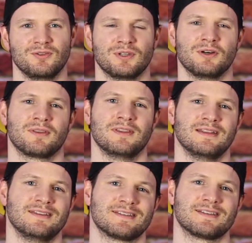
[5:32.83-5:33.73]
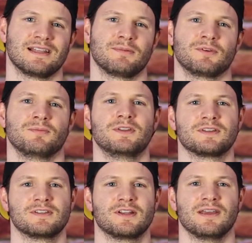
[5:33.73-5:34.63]
do note that this laptop
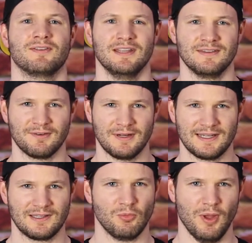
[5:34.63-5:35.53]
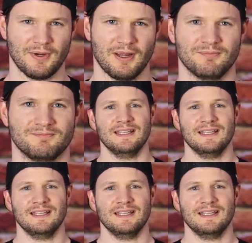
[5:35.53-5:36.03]
does not have an integrated webcam.